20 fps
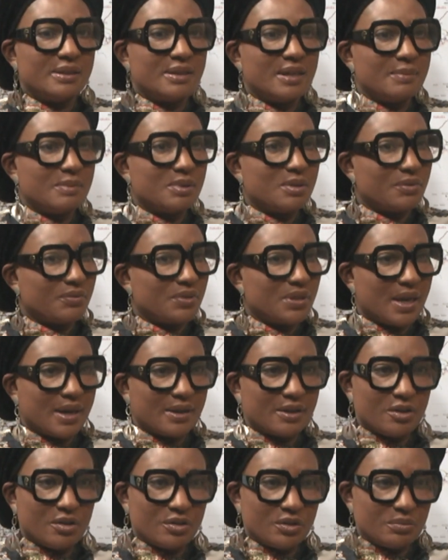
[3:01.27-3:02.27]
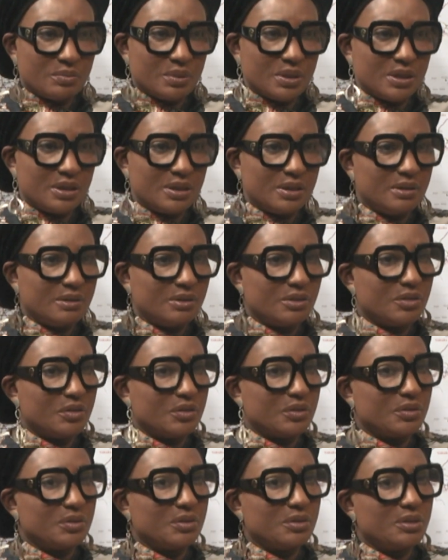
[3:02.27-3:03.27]
terms of the economy,
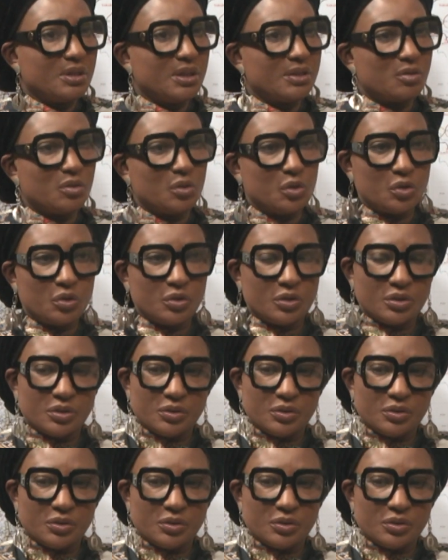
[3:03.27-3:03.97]
the social